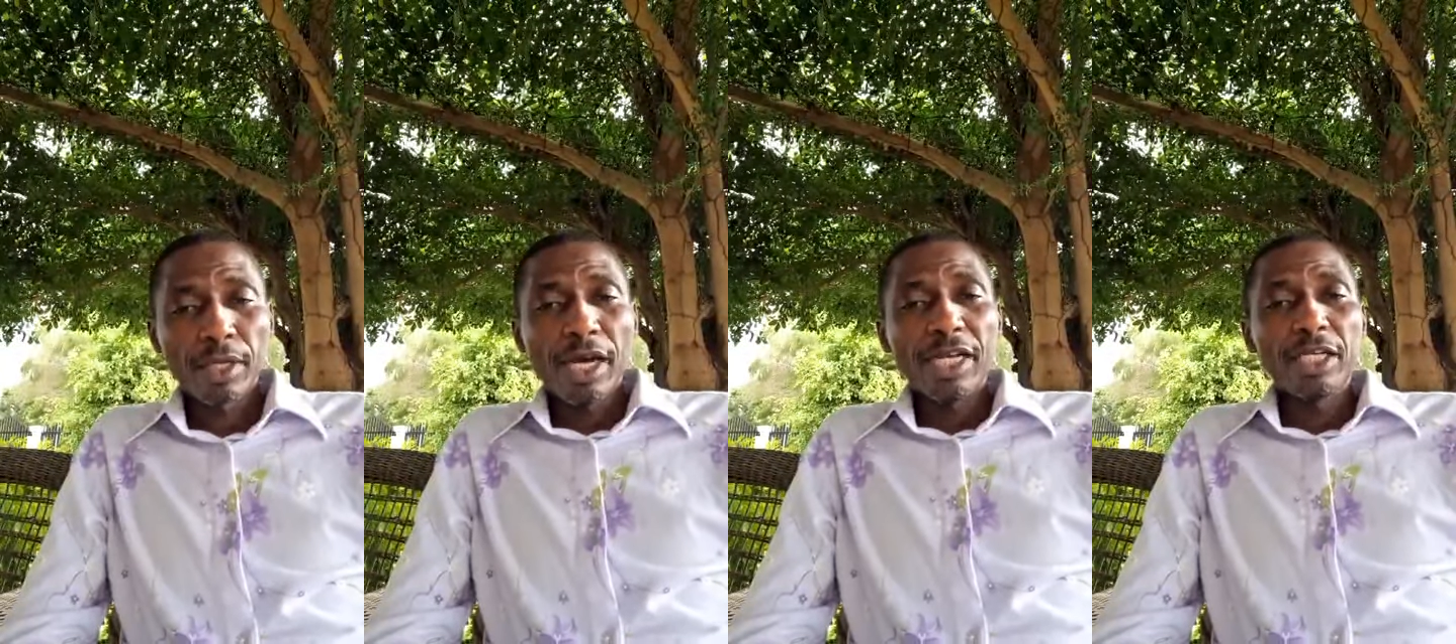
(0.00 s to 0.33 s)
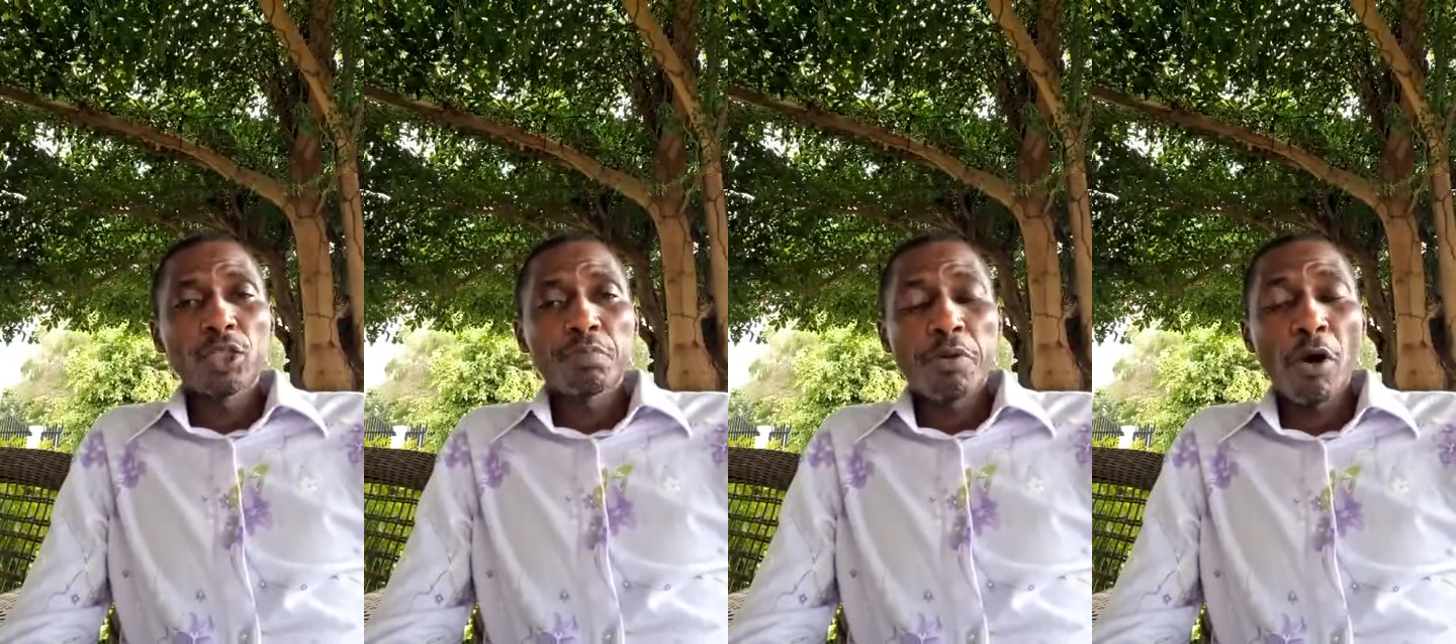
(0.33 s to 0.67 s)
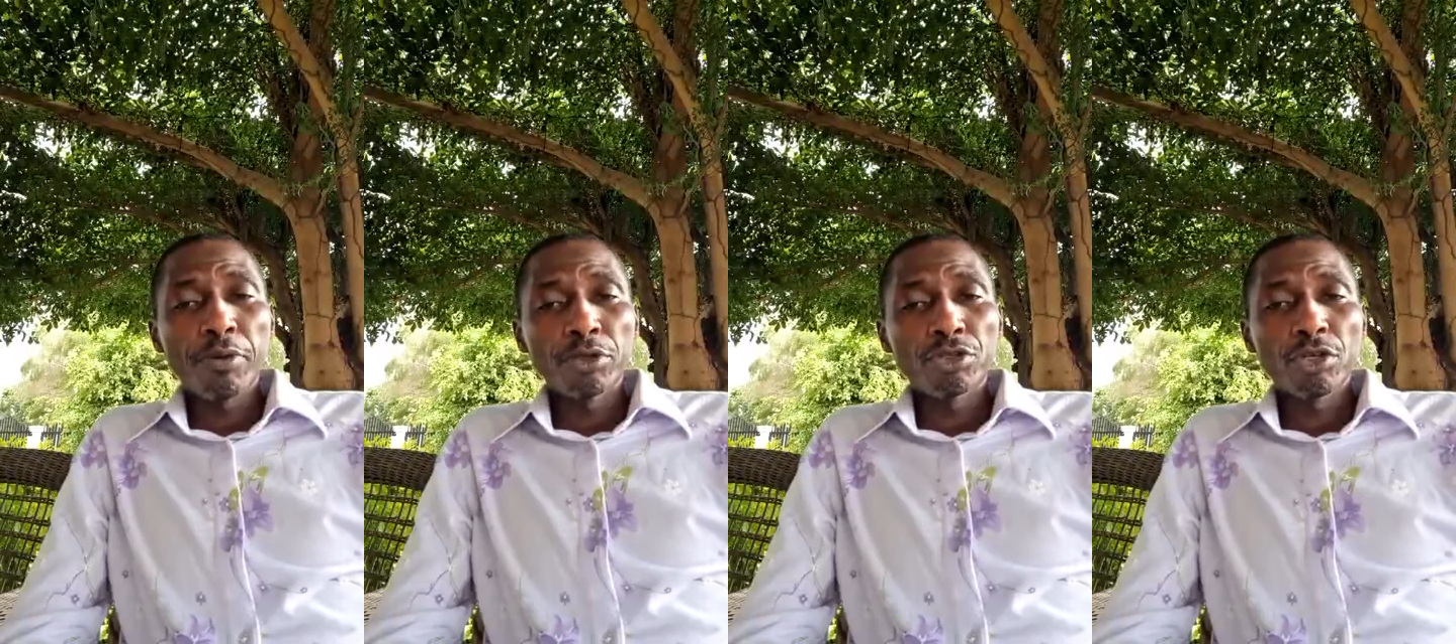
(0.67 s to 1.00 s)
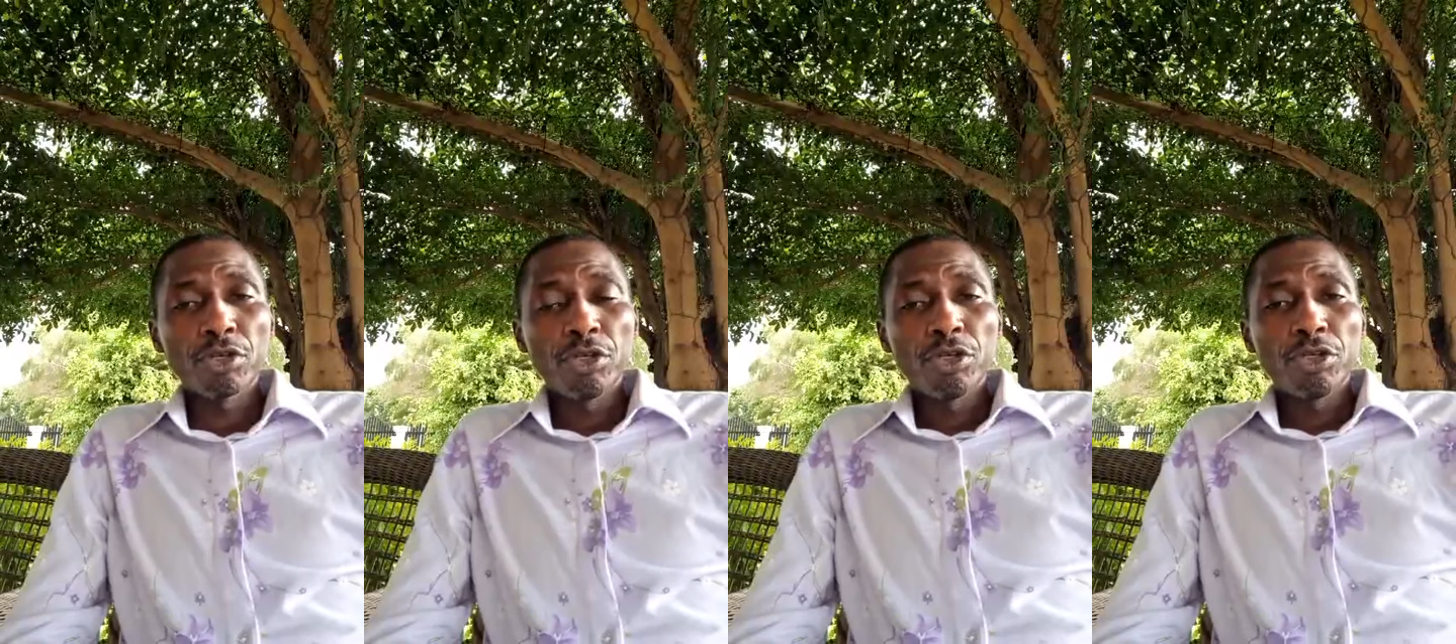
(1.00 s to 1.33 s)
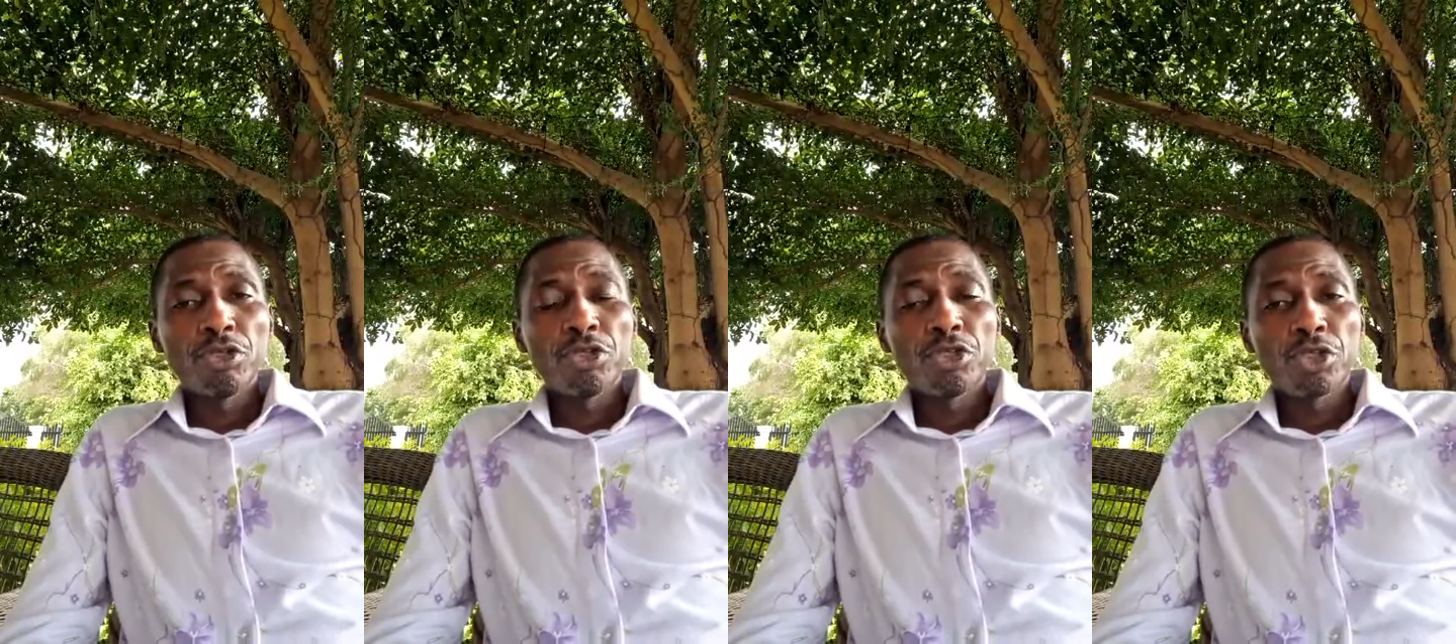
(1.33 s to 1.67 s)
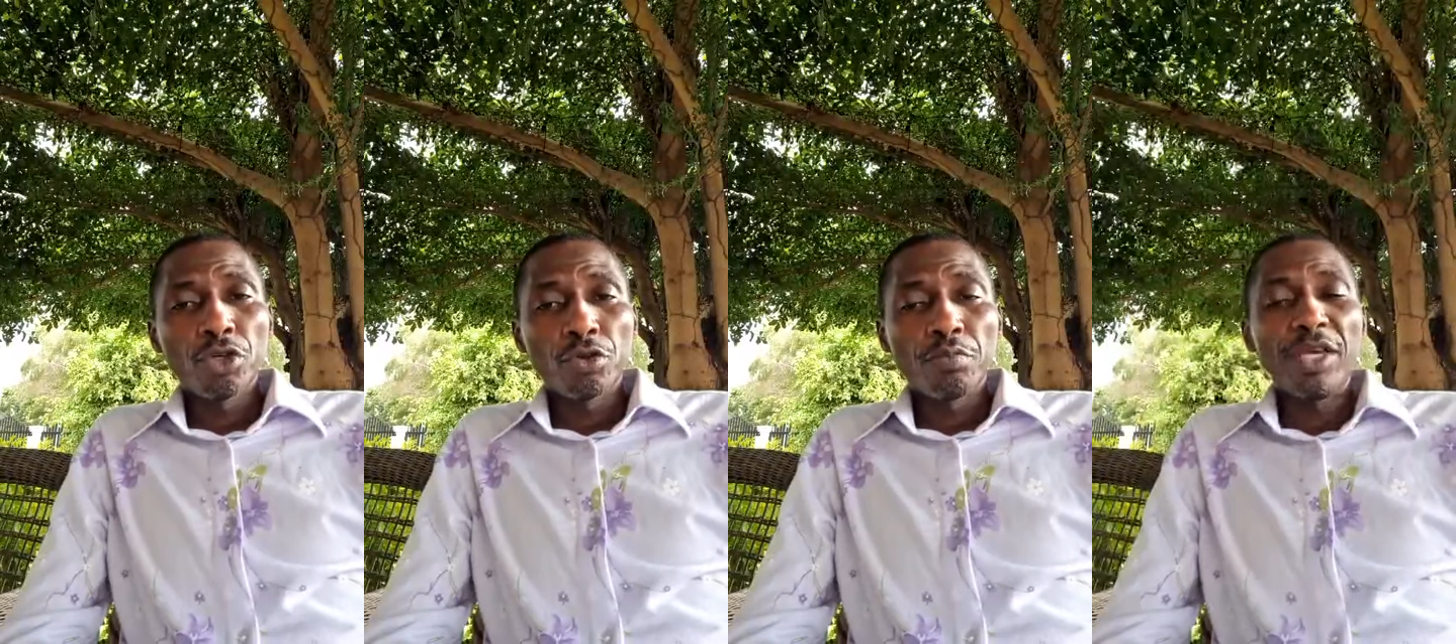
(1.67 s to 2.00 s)
and this purpose
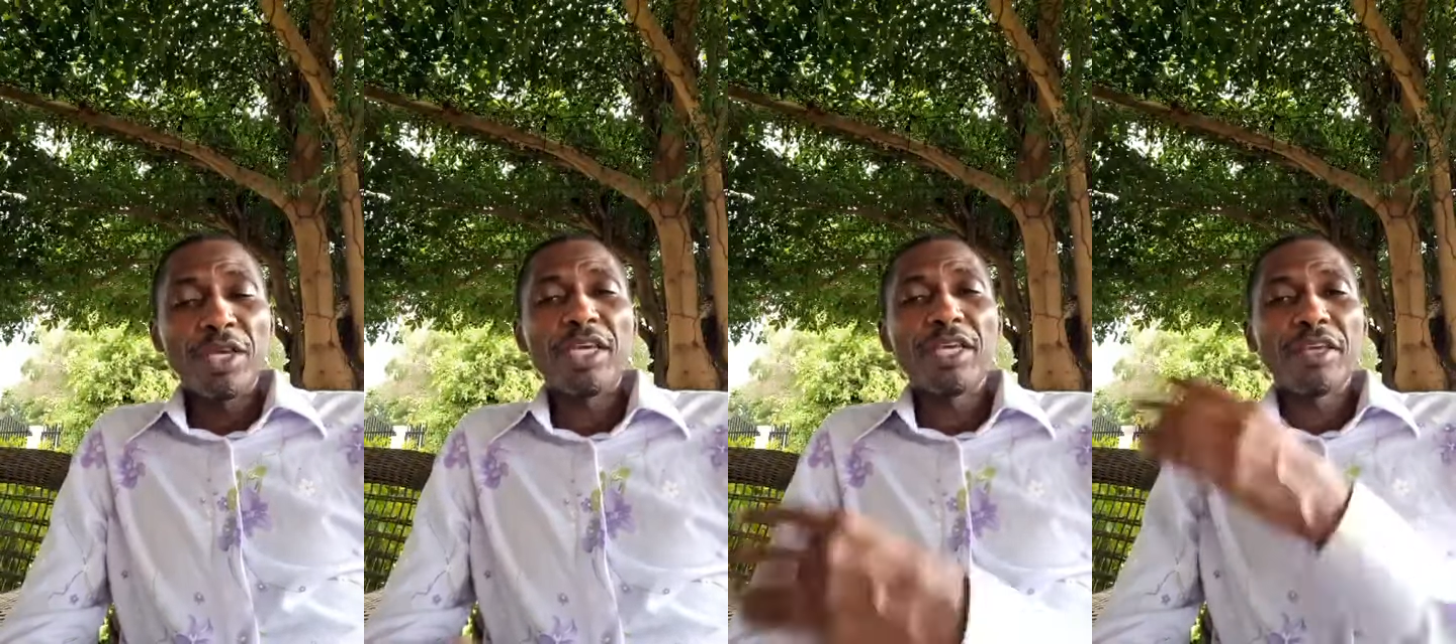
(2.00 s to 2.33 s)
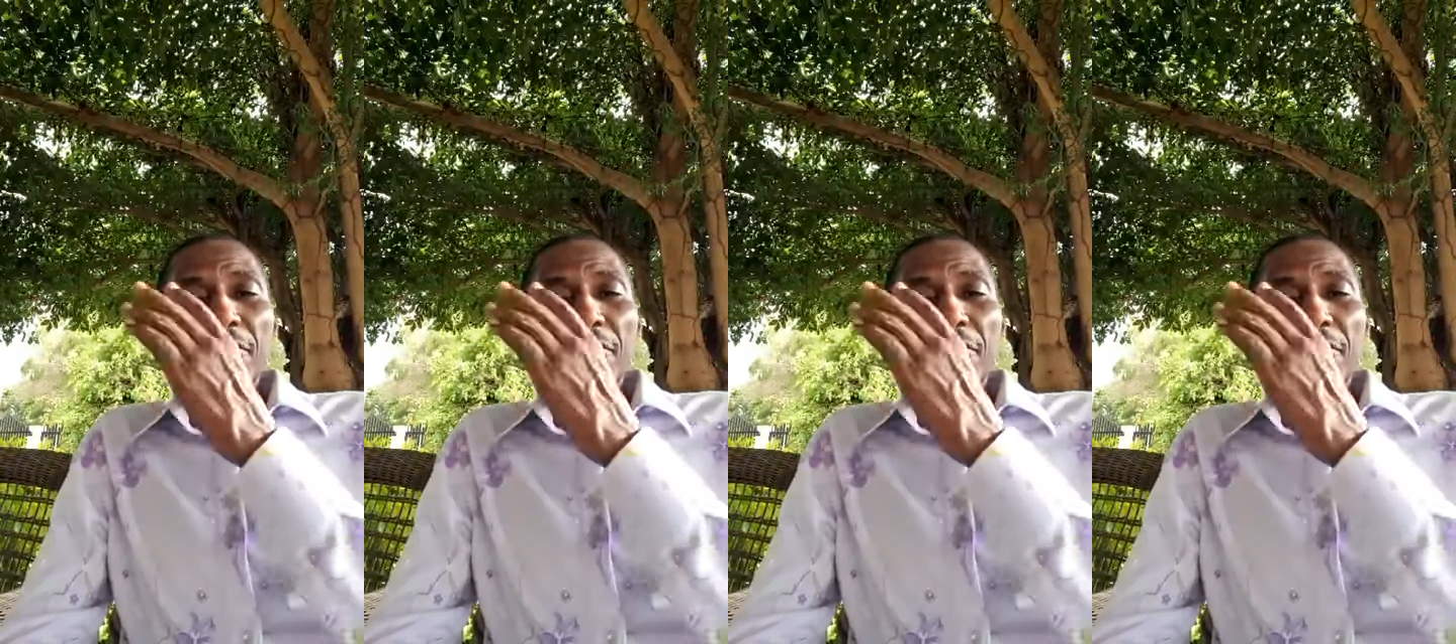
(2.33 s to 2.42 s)
should be